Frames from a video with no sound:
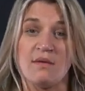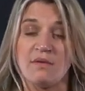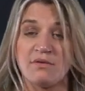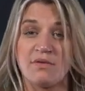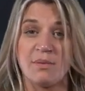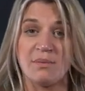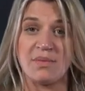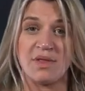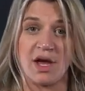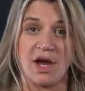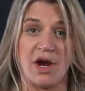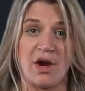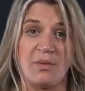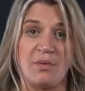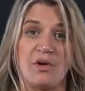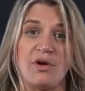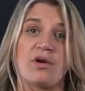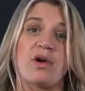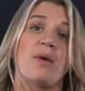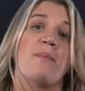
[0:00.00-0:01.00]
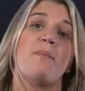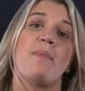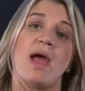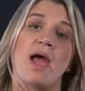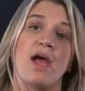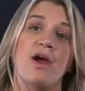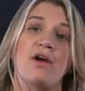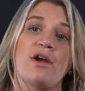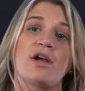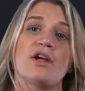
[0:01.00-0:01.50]
From there, we'll
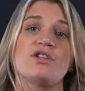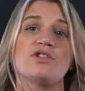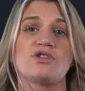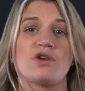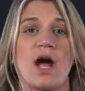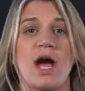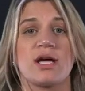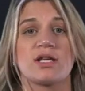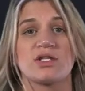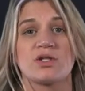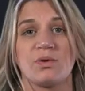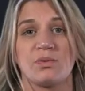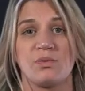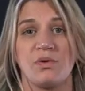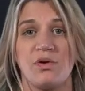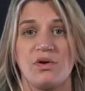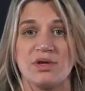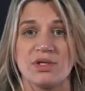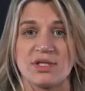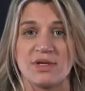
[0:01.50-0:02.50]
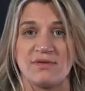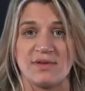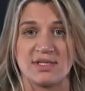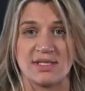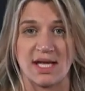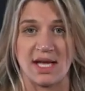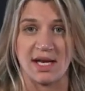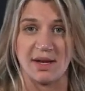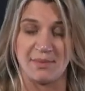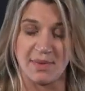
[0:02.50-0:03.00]
compare and contrast the roles of a
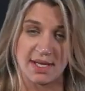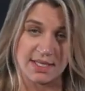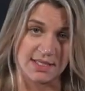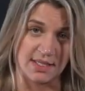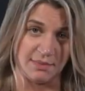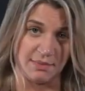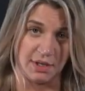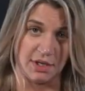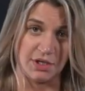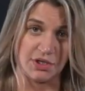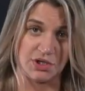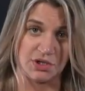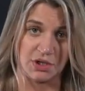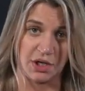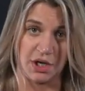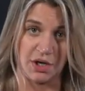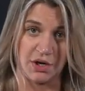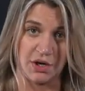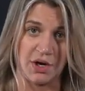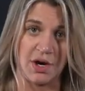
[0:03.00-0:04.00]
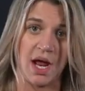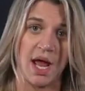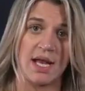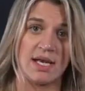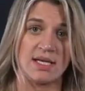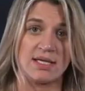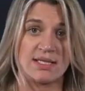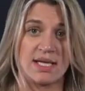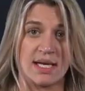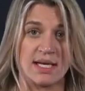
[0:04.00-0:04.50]
database administrator and
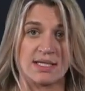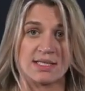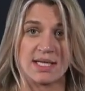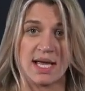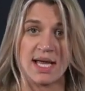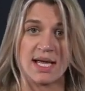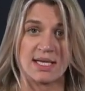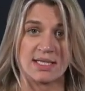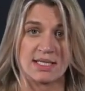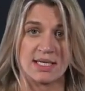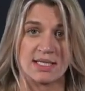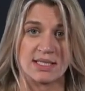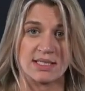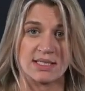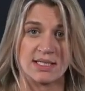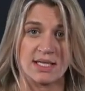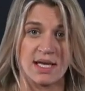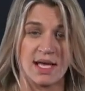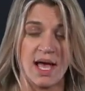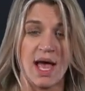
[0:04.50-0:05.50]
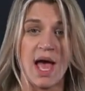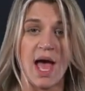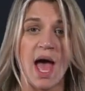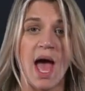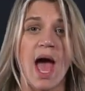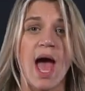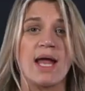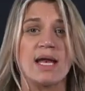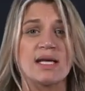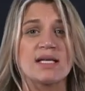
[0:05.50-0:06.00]
a data scientist,
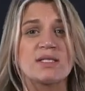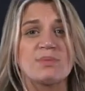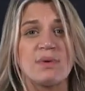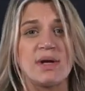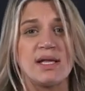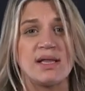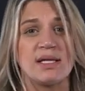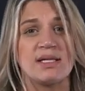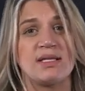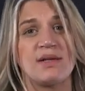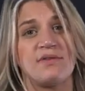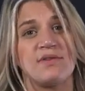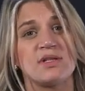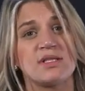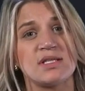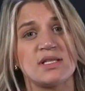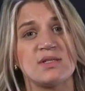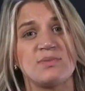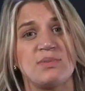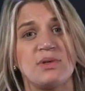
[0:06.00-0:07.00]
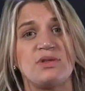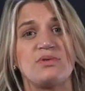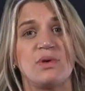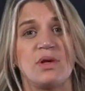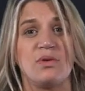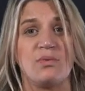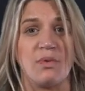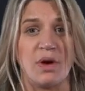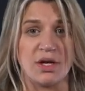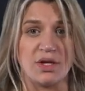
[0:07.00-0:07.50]
and explain the differences
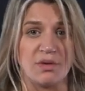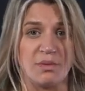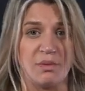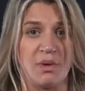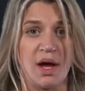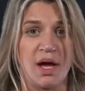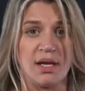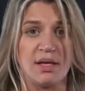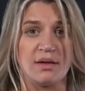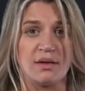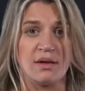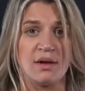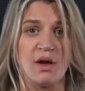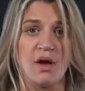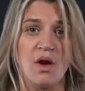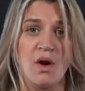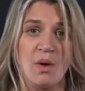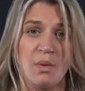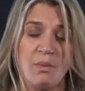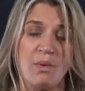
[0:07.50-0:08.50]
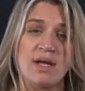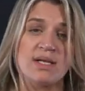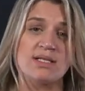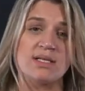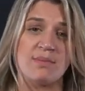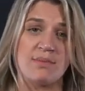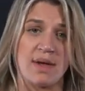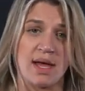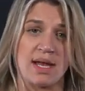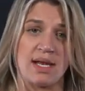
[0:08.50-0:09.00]
between one-to-one,
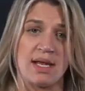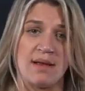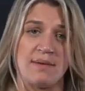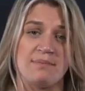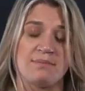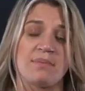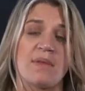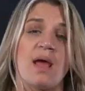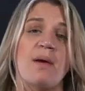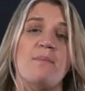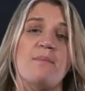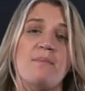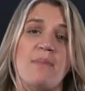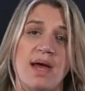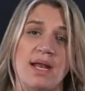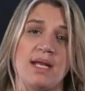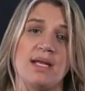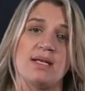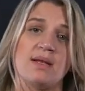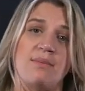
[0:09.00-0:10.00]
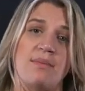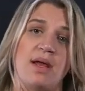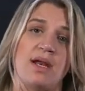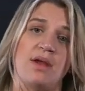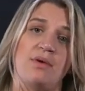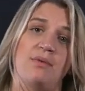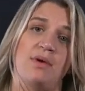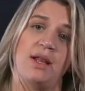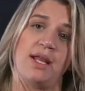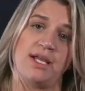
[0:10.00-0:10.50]
one-to-many, and many-to-many
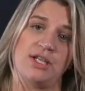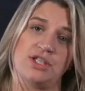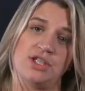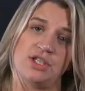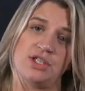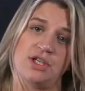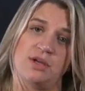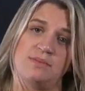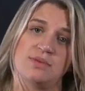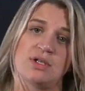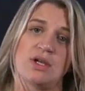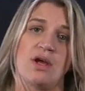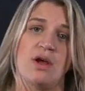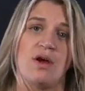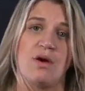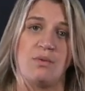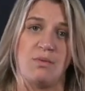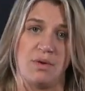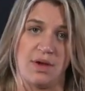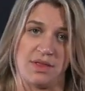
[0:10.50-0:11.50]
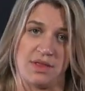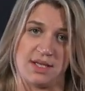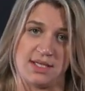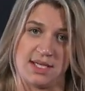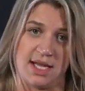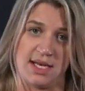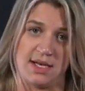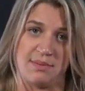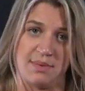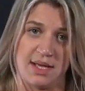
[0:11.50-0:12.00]
relationships with the
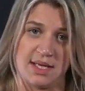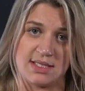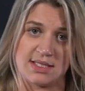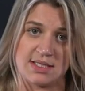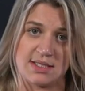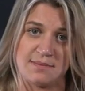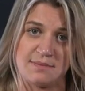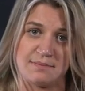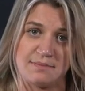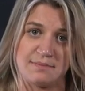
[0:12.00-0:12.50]
database.